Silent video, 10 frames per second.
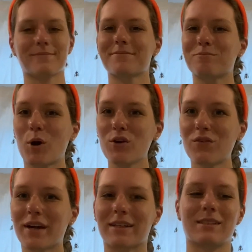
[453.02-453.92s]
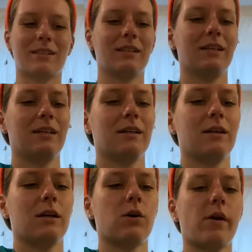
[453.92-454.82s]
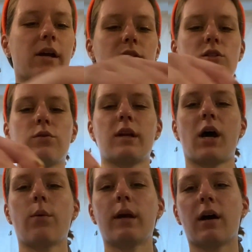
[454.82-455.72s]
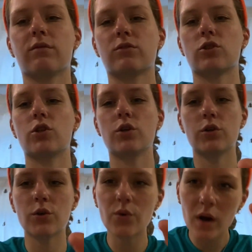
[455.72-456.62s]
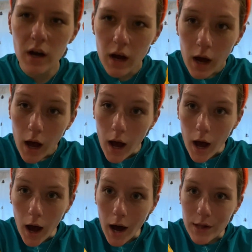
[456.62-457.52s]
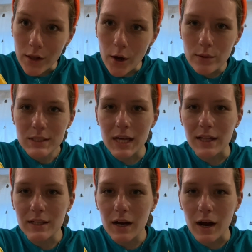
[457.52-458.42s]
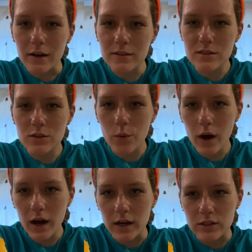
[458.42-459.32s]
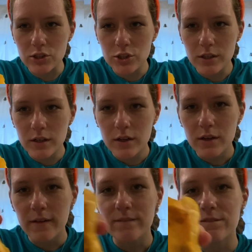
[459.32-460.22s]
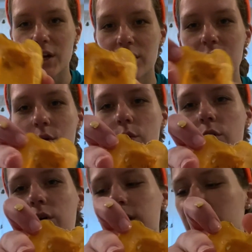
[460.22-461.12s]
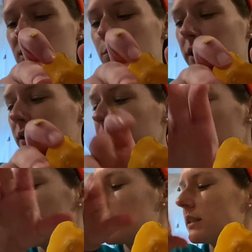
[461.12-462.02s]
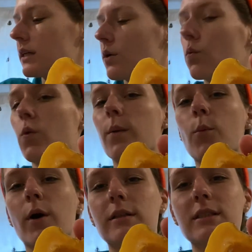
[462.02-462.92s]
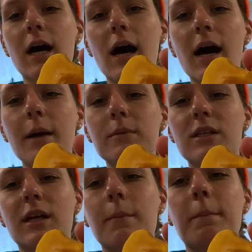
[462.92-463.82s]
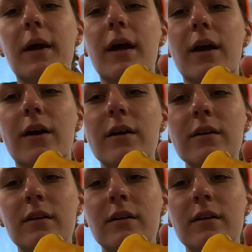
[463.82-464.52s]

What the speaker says: Perfect. Okay, so now we have 2 hollow Delicata squash. Very cool. Let's bring out the honey nut one more time to compare.